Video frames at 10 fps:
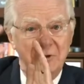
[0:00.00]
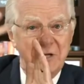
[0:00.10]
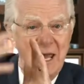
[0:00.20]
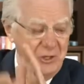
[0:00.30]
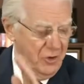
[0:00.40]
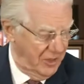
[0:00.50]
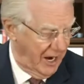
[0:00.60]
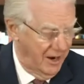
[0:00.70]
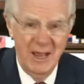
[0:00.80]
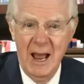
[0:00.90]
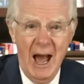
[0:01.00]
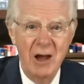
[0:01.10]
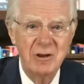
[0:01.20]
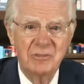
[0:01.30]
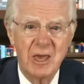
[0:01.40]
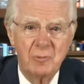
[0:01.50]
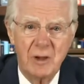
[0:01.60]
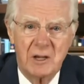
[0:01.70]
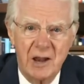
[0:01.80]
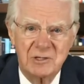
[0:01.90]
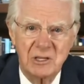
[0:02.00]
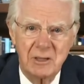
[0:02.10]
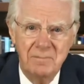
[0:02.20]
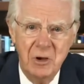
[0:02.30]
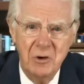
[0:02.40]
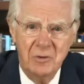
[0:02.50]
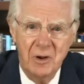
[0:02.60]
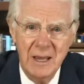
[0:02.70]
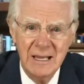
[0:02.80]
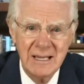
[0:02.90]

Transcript: take you there. How do you think we got to the moon?